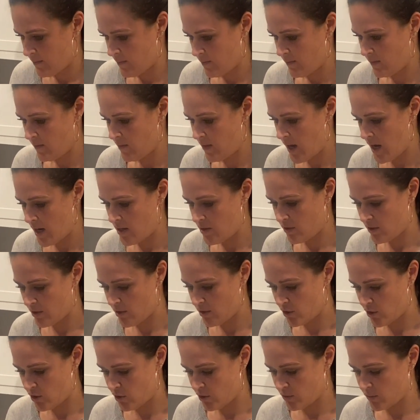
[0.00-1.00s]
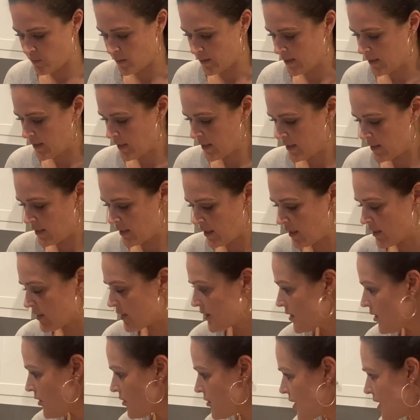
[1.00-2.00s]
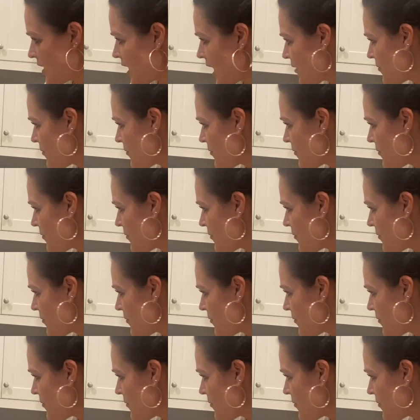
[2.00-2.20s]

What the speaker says: then you can choose what seasoning. So today